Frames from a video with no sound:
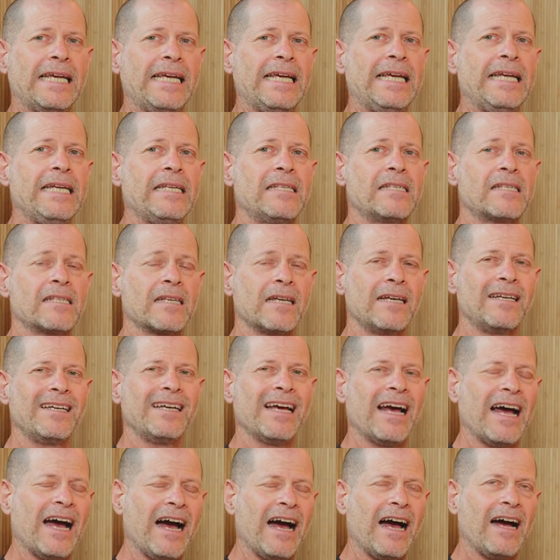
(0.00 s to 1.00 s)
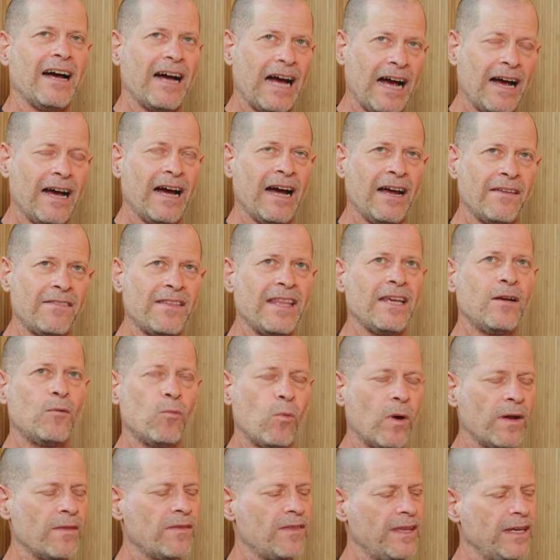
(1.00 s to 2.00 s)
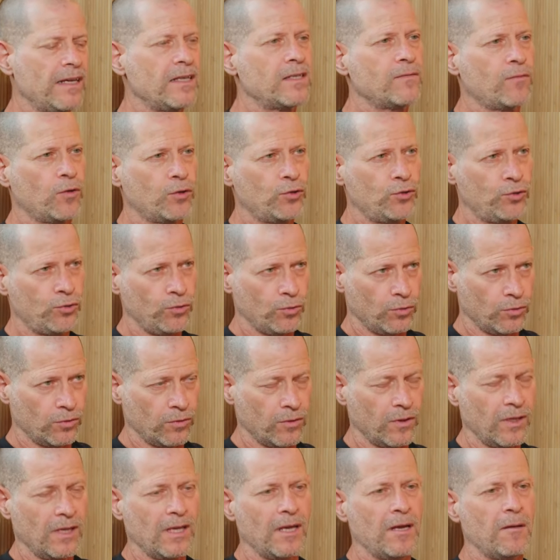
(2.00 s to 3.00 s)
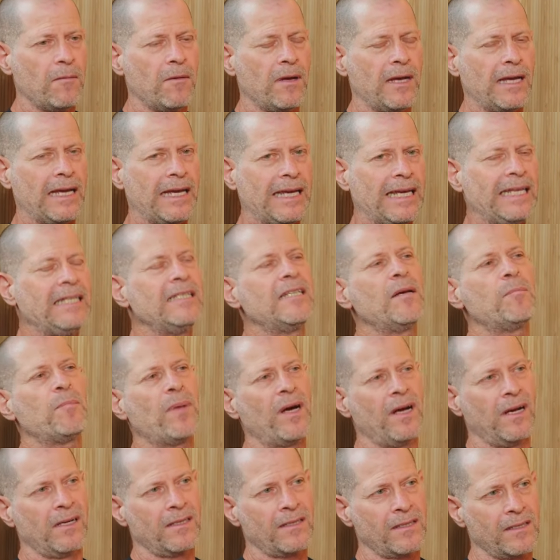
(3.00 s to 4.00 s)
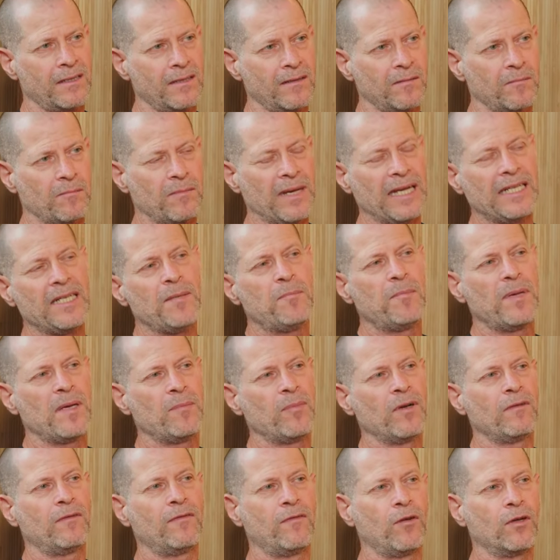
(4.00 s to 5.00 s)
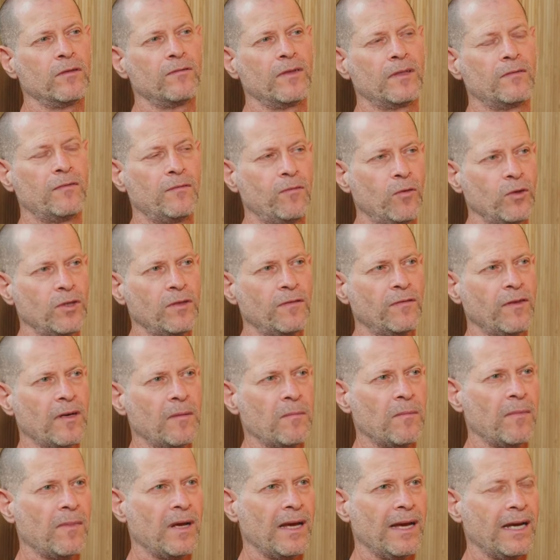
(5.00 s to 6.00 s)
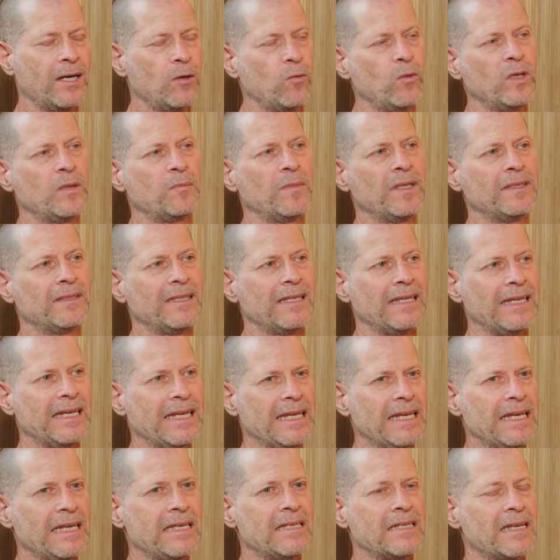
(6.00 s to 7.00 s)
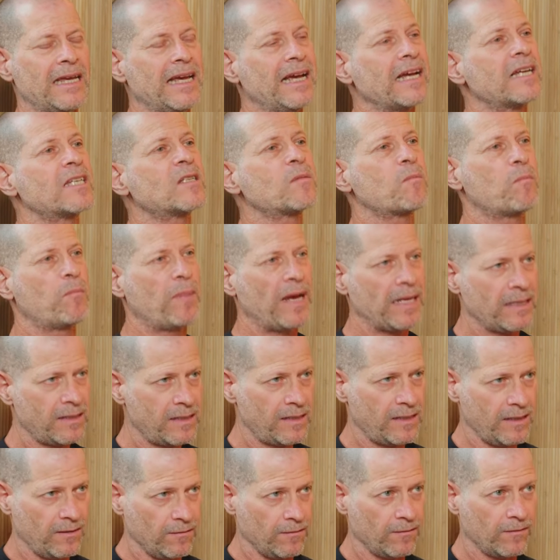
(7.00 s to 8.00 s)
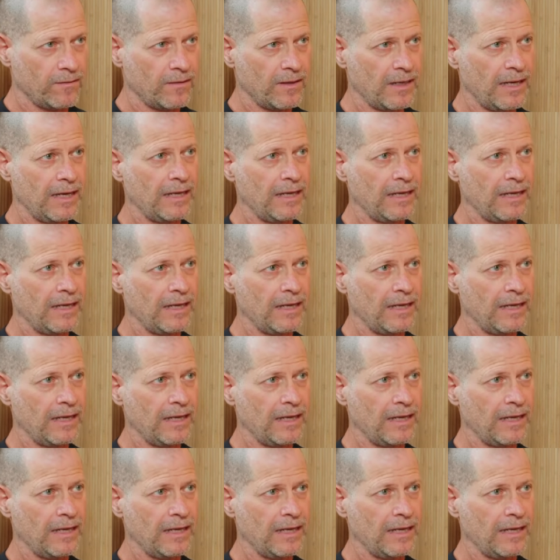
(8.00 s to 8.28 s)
It's, I think one thing is for sure. In the past, many people thought that Fujifilm equipment is expensive.